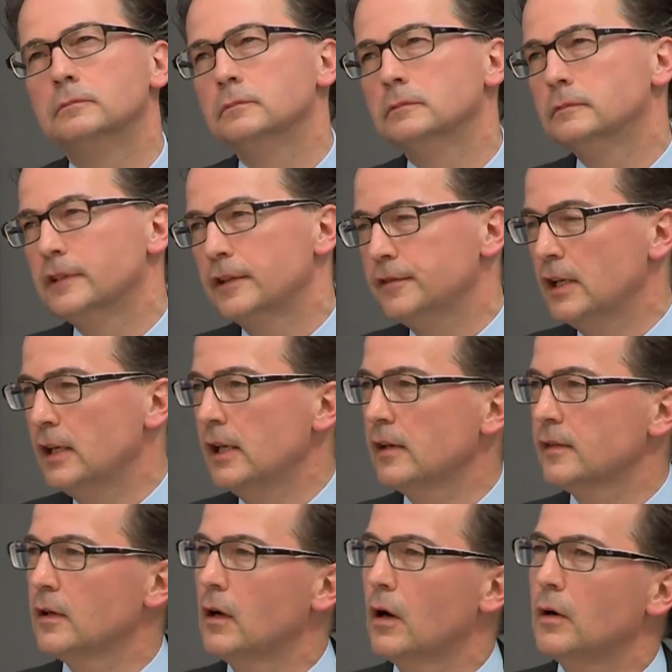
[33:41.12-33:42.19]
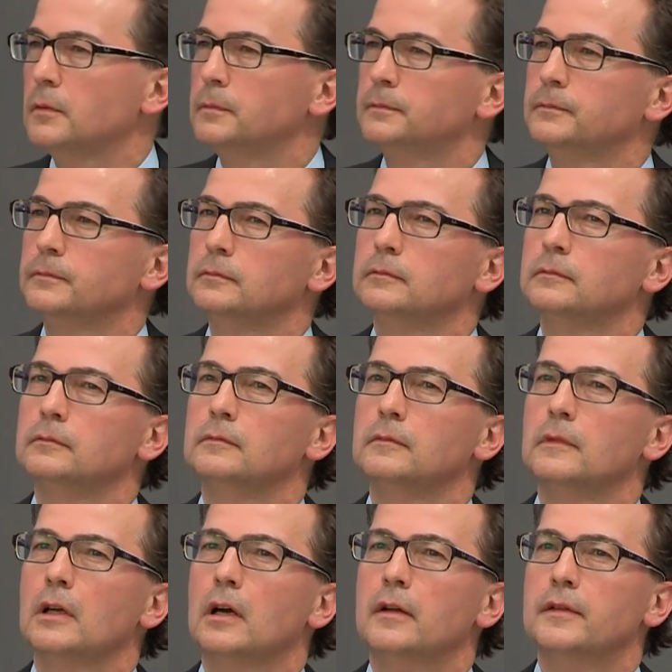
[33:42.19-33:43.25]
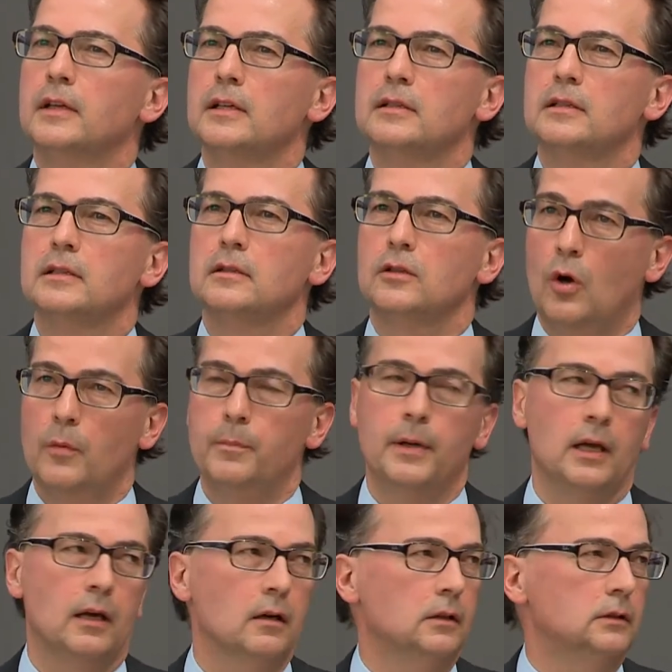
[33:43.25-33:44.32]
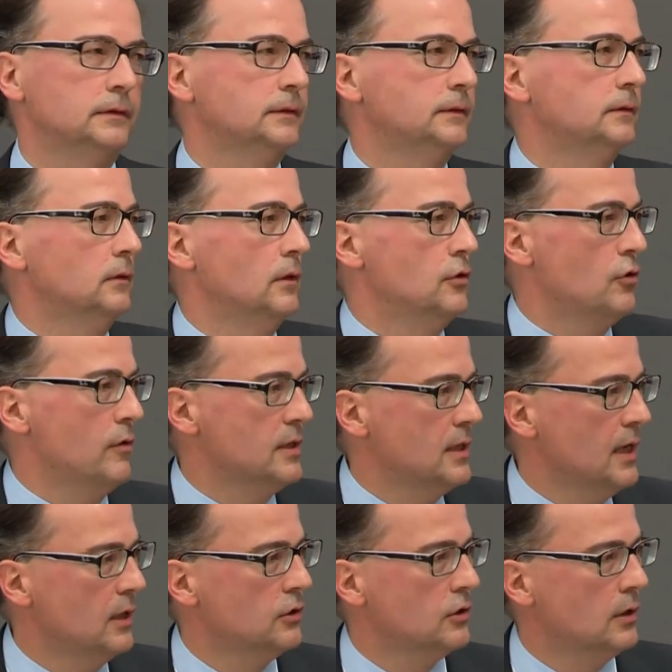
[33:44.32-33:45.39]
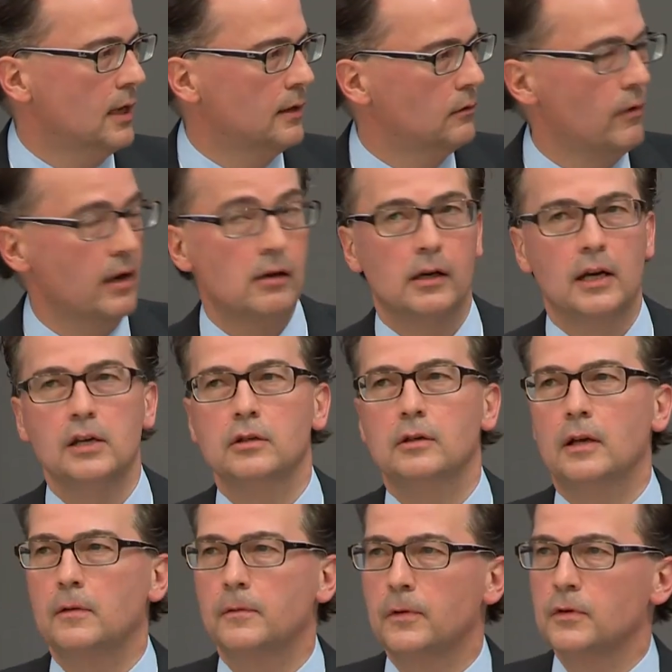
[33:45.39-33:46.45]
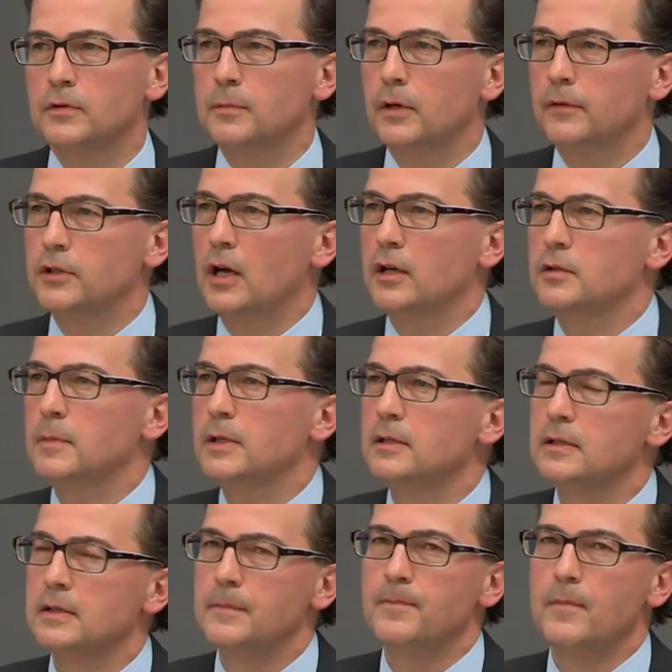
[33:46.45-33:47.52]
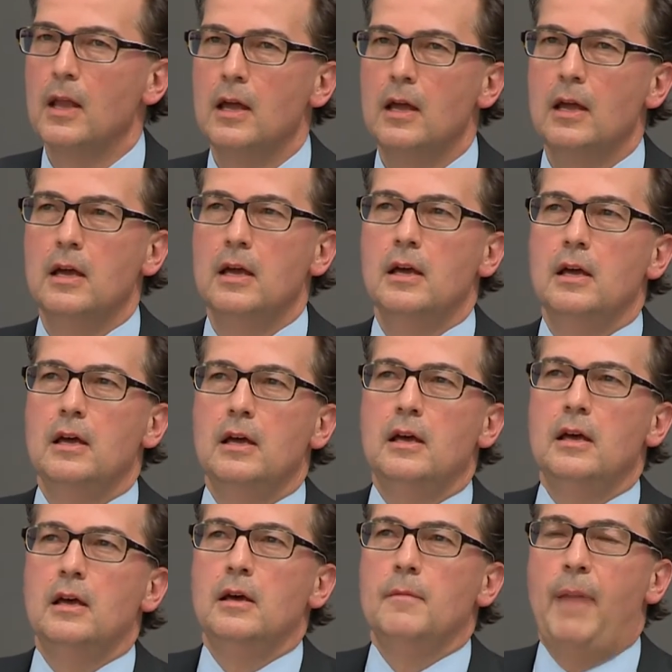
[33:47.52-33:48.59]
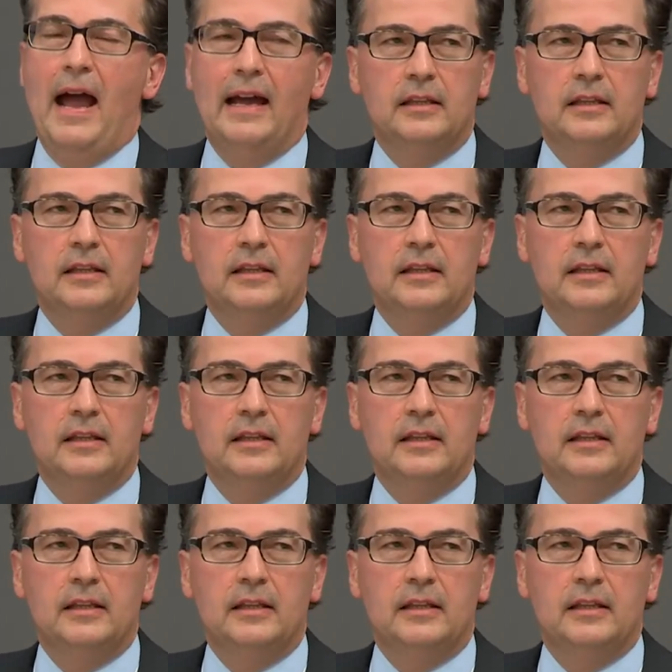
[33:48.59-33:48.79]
15 years ago on this topic of jurisdiction and the recognition and enforcement of judgments. Back